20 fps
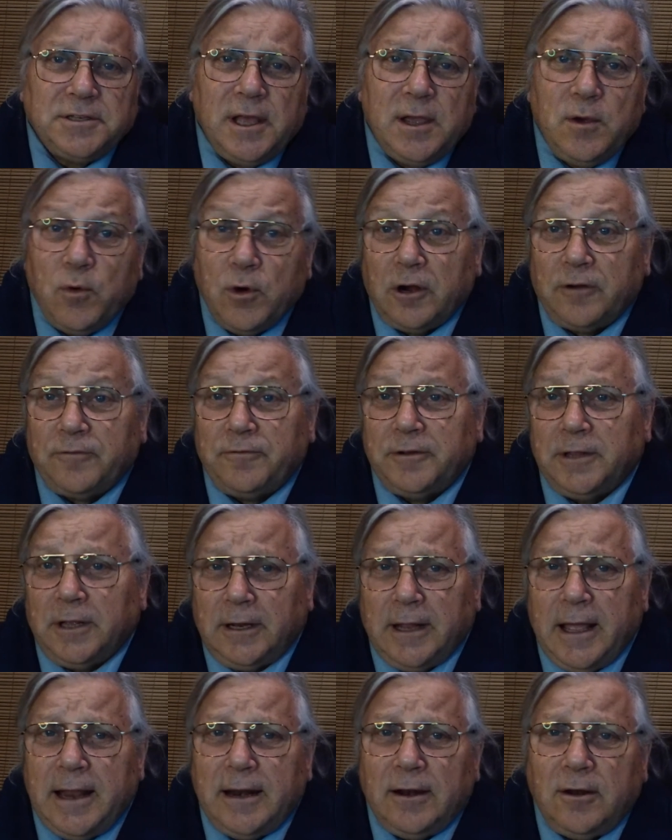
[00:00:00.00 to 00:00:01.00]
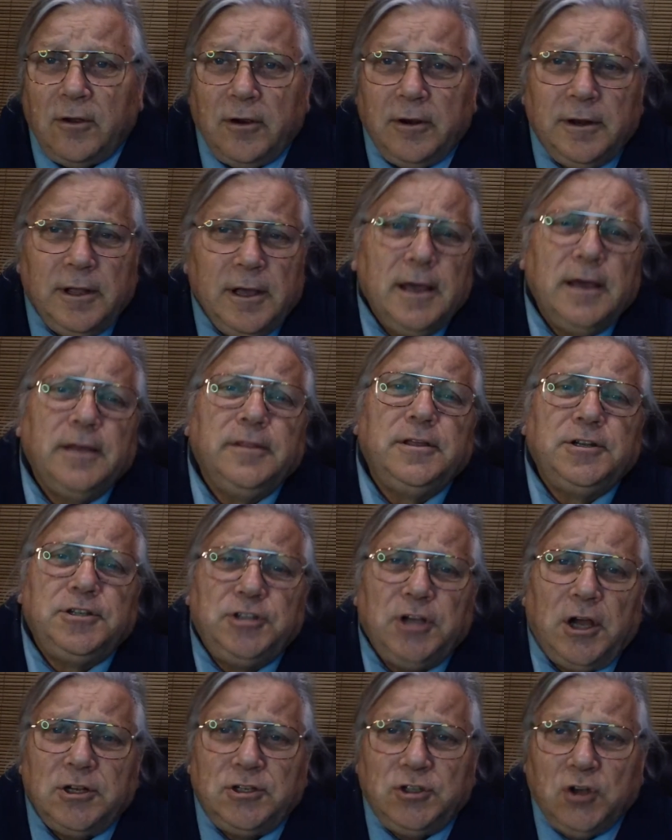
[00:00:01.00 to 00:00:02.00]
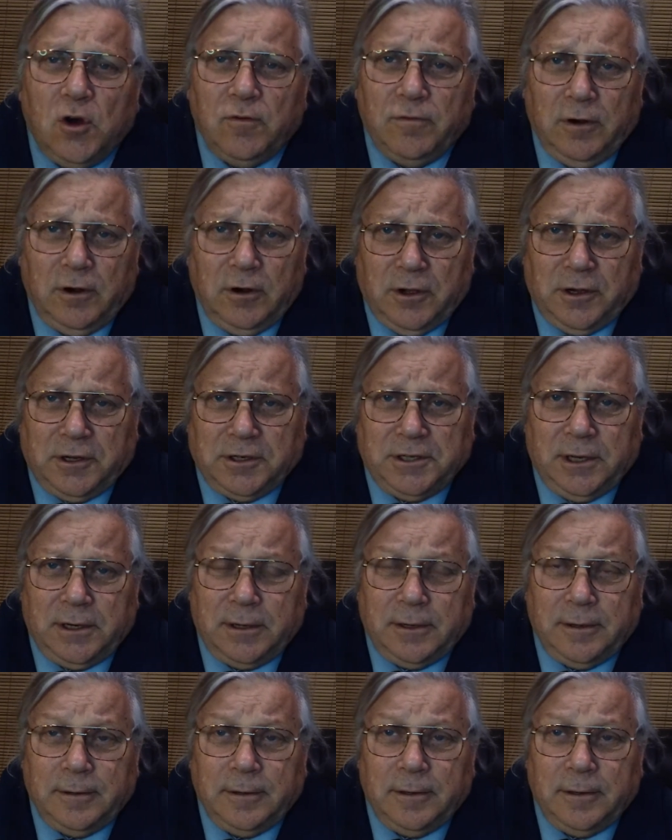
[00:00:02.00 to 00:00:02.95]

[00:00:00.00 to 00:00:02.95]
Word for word: they work for the landlord, the judge overlooks it.